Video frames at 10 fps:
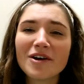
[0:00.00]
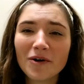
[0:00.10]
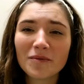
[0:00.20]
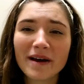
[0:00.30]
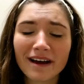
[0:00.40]
so
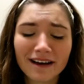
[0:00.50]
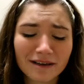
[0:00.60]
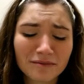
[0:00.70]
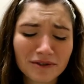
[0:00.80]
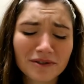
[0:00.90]
bad.
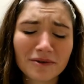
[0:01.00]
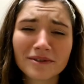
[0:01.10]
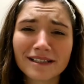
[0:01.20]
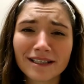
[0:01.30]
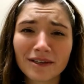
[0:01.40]
I'm so
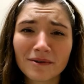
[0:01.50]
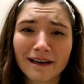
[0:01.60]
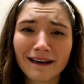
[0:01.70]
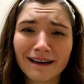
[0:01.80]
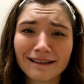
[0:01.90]
sick, you
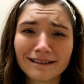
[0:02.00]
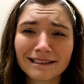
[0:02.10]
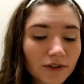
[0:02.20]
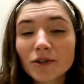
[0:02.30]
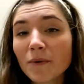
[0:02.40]
guys.
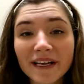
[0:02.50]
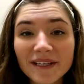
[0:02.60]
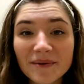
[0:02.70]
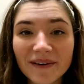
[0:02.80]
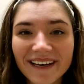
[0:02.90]
So
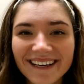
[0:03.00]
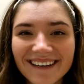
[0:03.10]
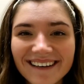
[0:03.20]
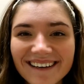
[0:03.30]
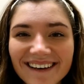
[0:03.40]

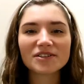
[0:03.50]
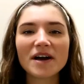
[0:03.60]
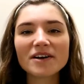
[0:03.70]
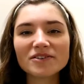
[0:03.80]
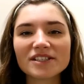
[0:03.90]
anyway, so
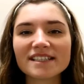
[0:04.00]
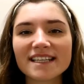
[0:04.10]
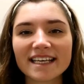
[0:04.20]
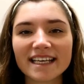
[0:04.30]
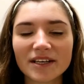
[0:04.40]
I was just
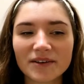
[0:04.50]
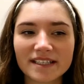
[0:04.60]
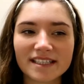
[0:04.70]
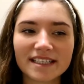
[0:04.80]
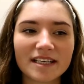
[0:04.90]
thinking
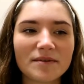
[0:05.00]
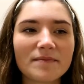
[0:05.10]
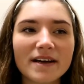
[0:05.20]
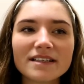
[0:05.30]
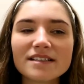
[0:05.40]
recently,
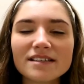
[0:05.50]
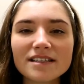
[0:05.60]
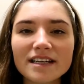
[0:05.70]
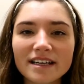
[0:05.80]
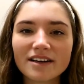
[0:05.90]
my sister
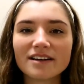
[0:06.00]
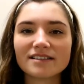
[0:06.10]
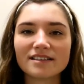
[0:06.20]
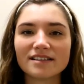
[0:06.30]
had gone to the